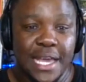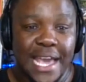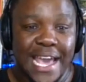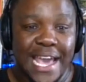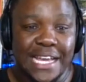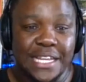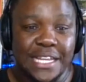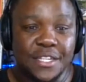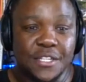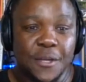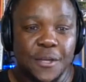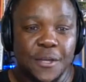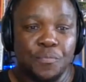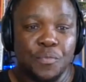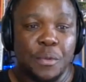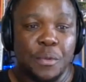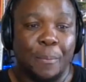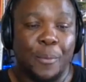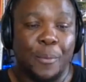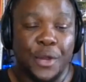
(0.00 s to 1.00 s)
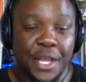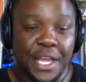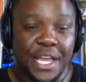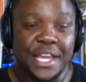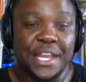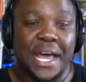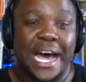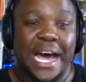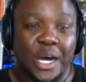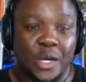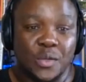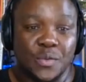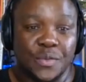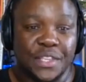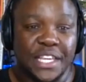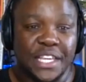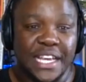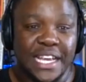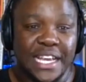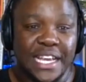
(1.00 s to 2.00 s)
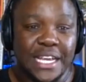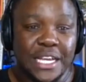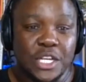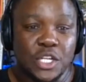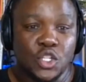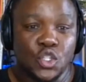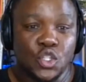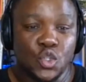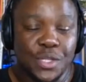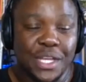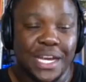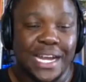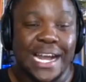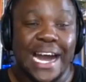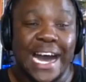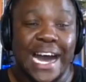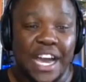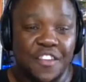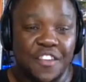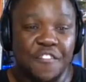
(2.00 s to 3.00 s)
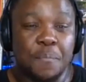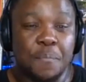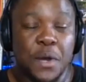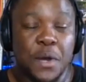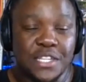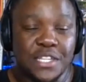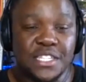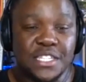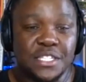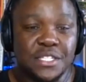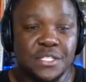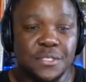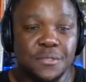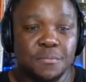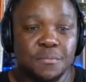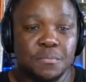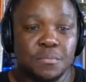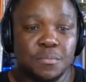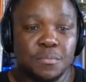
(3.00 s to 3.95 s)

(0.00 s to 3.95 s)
and putting it out there to the kind of person